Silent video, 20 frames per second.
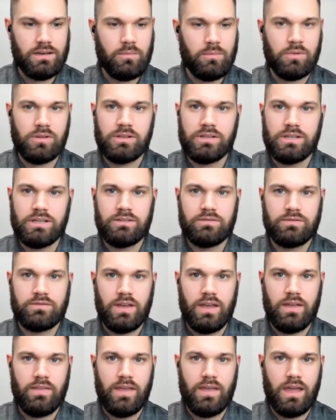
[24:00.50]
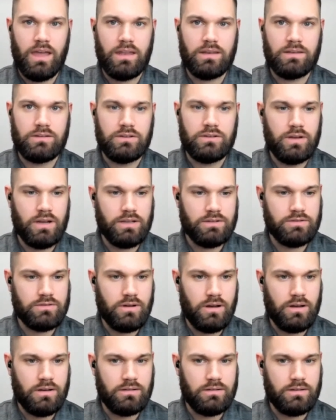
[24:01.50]
I believe, and then you guys
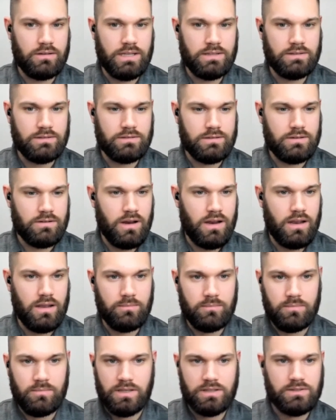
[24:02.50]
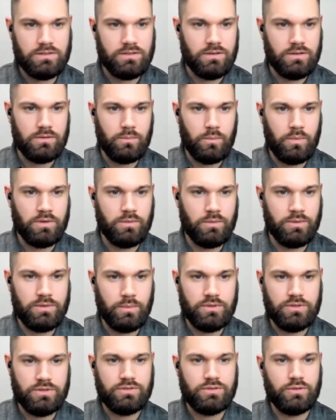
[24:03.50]
are on Instagram. Like, so
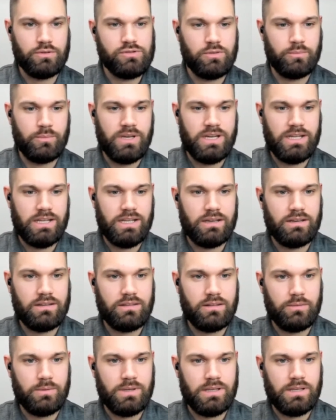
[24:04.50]
what's your social media that we can